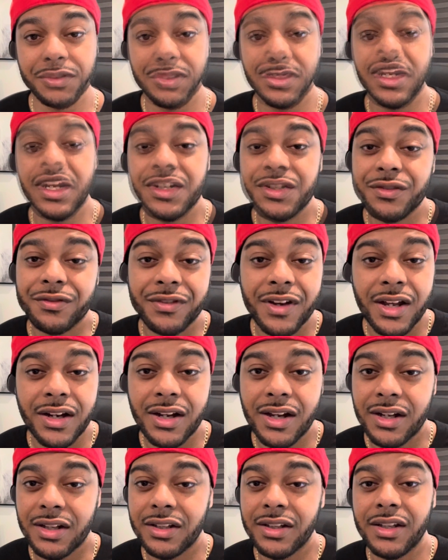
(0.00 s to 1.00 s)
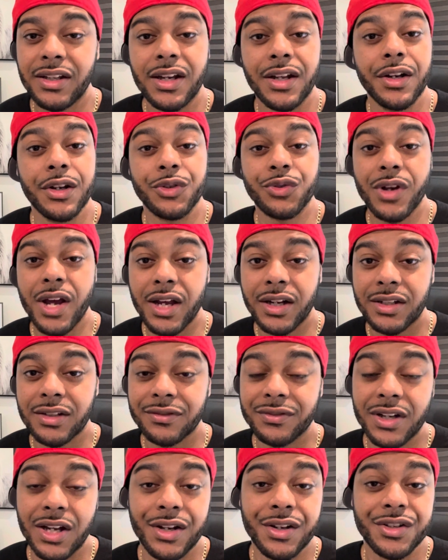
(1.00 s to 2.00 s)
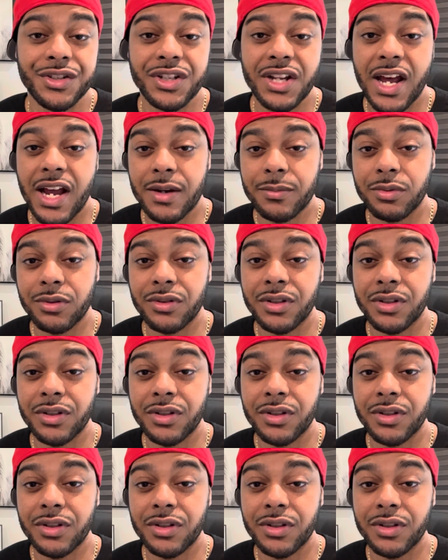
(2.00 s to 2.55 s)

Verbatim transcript: Men that you find ugly, unattractive, undesirable,